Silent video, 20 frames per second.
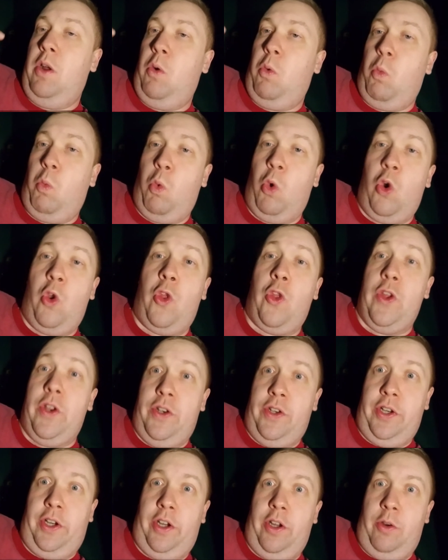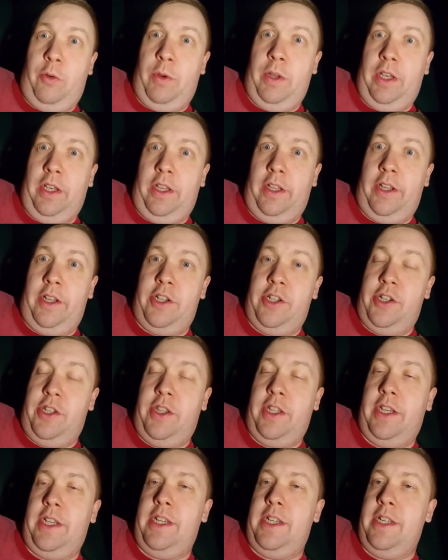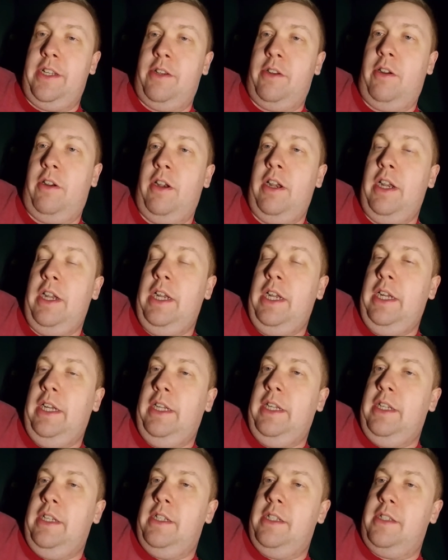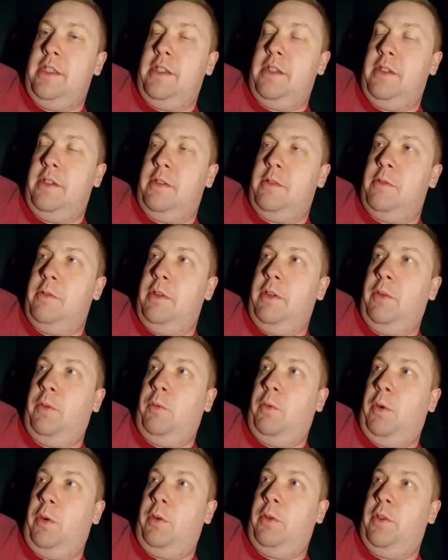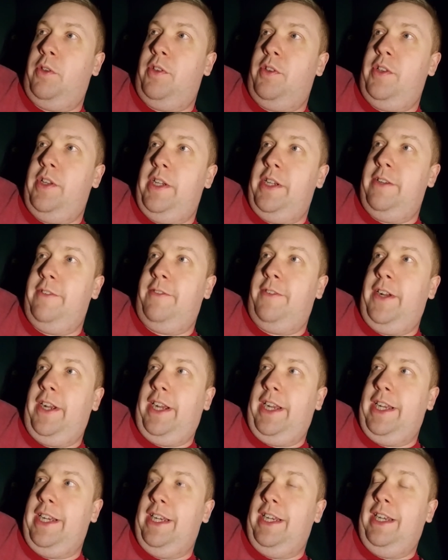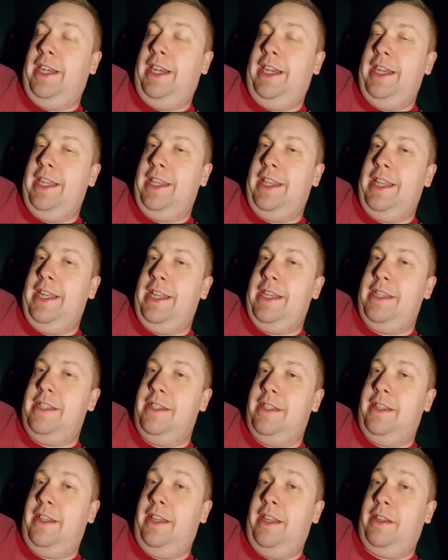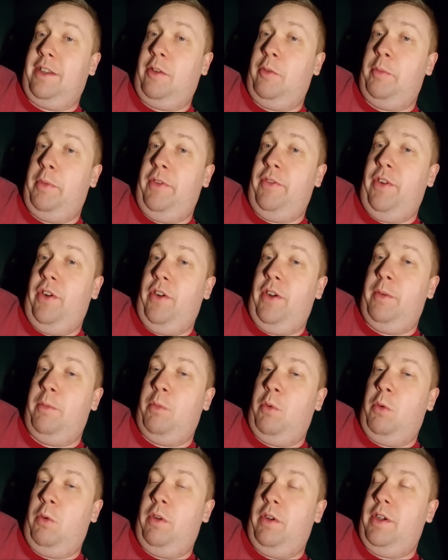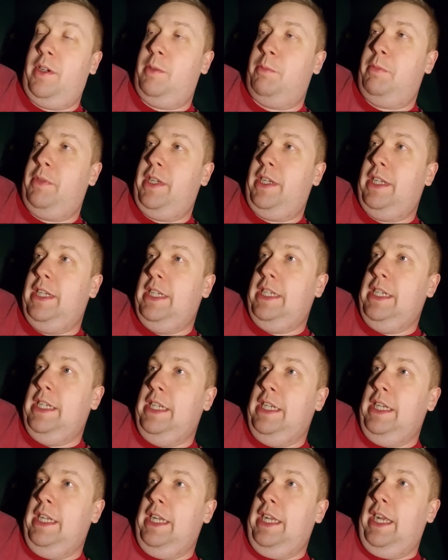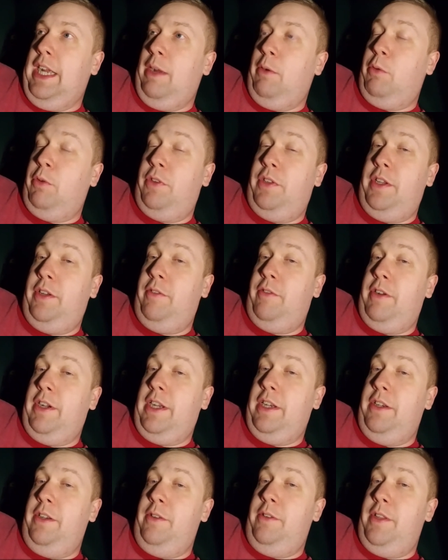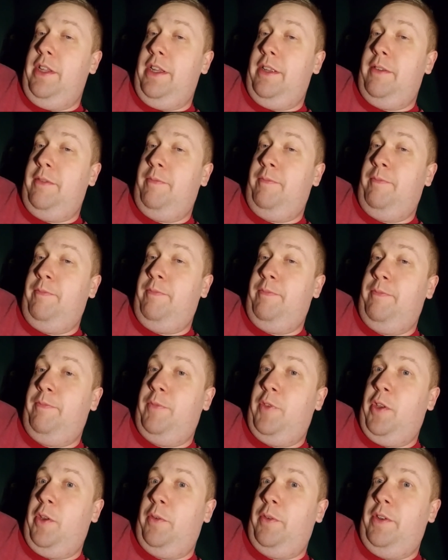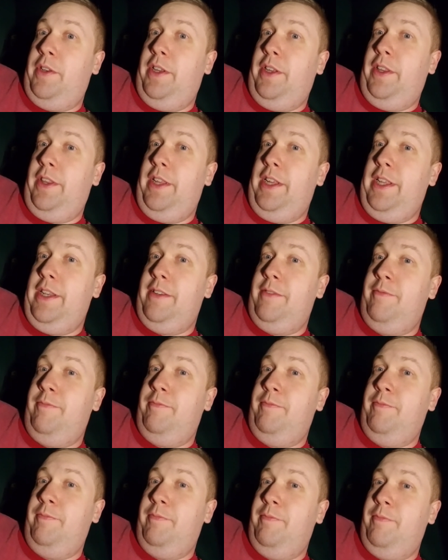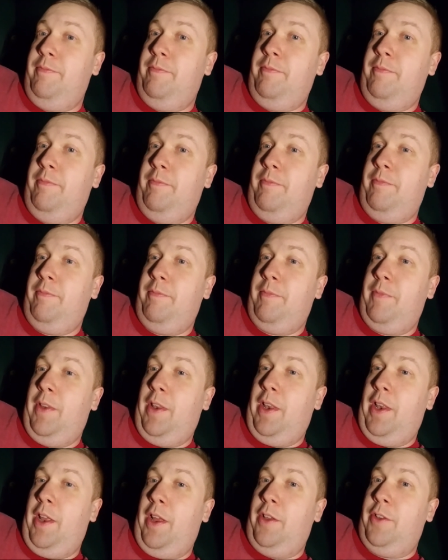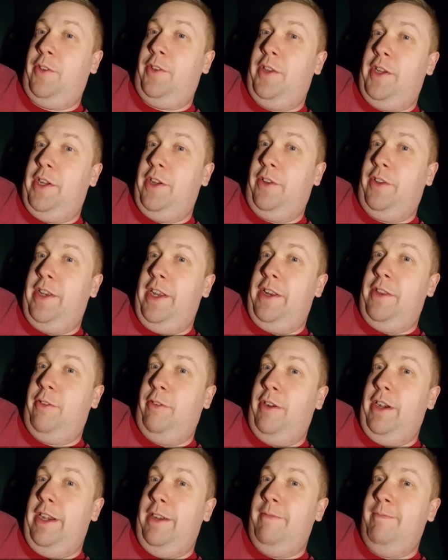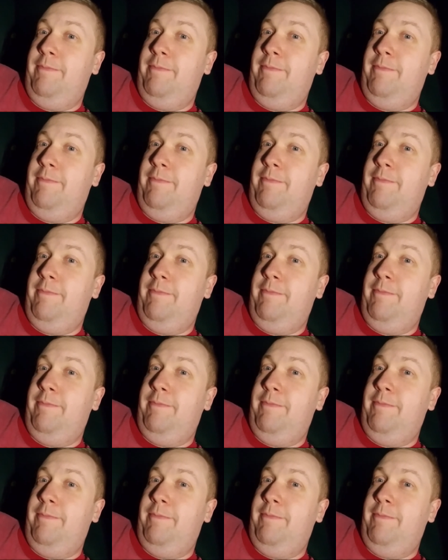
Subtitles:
worth it to go at lunch than dinner. So we're going to see if I can get that done. That's going to be very important to me. And we'll see if we can do that. So until then, I'll see you on day 3.